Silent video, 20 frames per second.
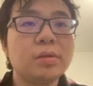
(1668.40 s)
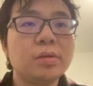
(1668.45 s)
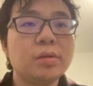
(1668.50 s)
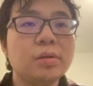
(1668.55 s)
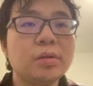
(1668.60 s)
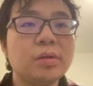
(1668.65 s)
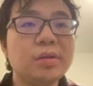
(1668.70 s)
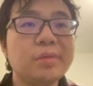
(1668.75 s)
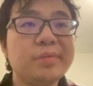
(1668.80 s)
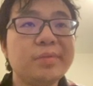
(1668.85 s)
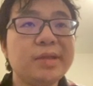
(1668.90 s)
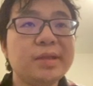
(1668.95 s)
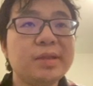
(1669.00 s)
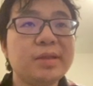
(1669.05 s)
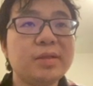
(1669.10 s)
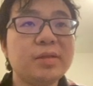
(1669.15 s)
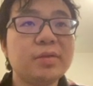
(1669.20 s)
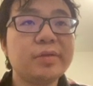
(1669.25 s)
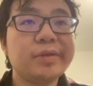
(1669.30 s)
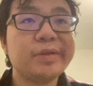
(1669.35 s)

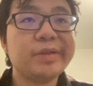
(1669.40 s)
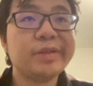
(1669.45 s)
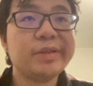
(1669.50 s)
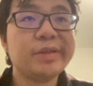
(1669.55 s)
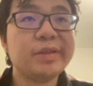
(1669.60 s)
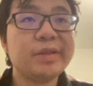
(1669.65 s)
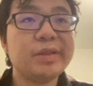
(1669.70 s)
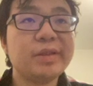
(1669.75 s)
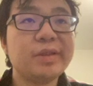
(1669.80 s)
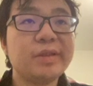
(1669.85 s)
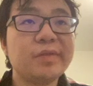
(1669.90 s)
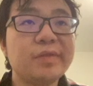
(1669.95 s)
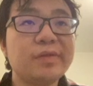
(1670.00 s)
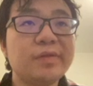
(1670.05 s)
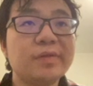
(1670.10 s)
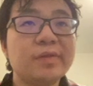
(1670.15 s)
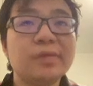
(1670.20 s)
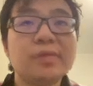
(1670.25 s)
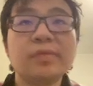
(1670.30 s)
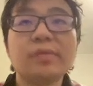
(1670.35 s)
Emit create,
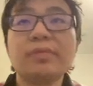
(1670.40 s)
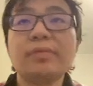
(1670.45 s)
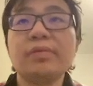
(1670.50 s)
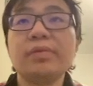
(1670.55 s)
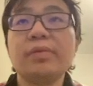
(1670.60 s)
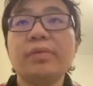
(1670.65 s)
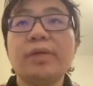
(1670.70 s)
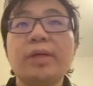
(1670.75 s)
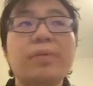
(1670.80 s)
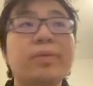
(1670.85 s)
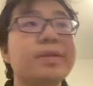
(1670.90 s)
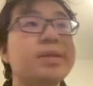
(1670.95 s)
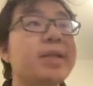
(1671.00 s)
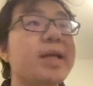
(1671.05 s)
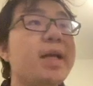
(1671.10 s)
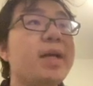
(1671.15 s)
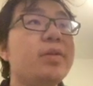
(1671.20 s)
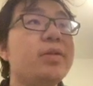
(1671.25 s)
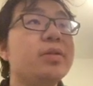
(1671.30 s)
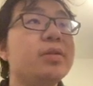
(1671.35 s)
well, where was
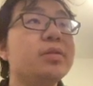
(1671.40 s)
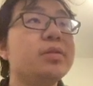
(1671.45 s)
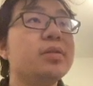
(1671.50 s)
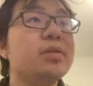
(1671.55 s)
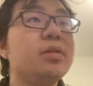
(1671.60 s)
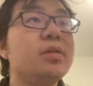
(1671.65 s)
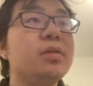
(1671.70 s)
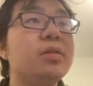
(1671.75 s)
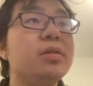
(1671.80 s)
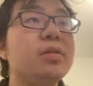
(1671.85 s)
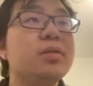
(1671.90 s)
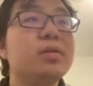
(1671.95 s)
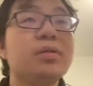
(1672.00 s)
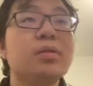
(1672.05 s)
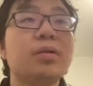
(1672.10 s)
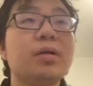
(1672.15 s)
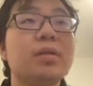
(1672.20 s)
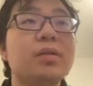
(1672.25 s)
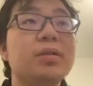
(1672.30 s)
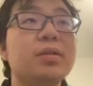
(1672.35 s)
the error? So
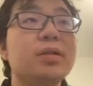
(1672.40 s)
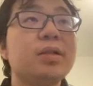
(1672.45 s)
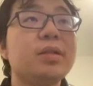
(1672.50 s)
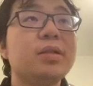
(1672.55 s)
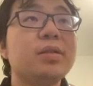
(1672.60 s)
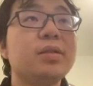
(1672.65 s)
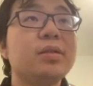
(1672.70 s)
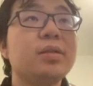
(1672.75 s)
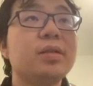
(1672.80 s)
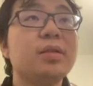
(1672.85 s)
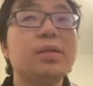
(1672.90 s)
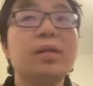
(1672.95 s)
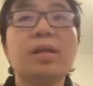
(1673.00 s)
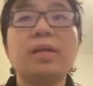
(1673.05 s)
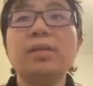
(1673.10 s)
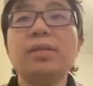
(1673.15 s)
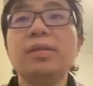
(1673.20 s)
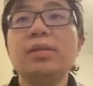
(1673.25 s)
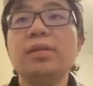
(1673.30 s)
dart.